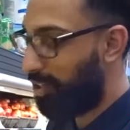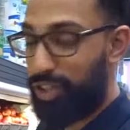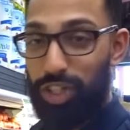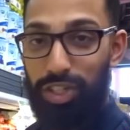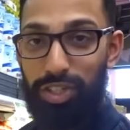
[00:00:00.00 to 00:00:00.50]
So
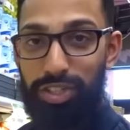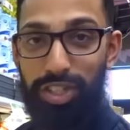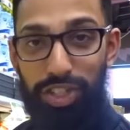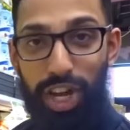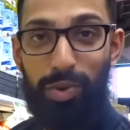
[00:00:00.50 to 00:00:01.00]
she, since
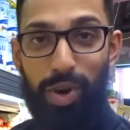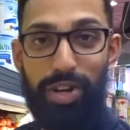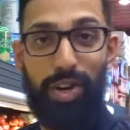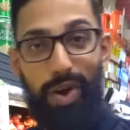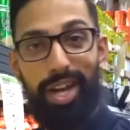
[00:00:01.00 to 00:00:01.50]
Sheikh
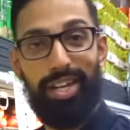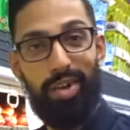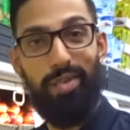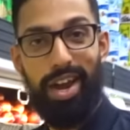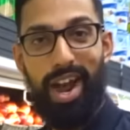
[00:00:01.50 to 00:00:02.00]
wanted to go ahead and
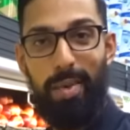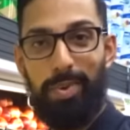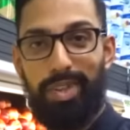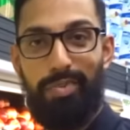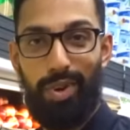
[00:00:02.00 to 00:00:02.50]
get red
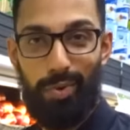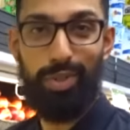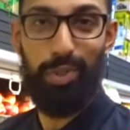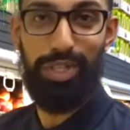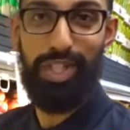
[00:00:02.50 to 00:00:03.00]
apples, I figured we
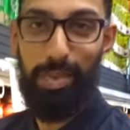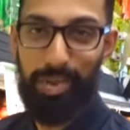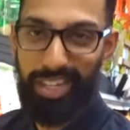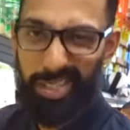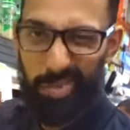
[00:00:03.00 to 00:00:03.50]
switch it up and
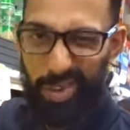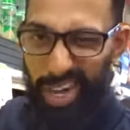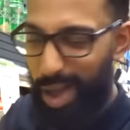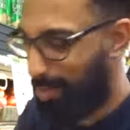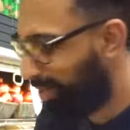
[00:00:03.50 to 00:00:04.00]
get some green
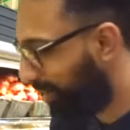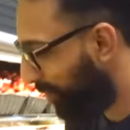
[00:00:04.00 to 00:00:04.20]
apples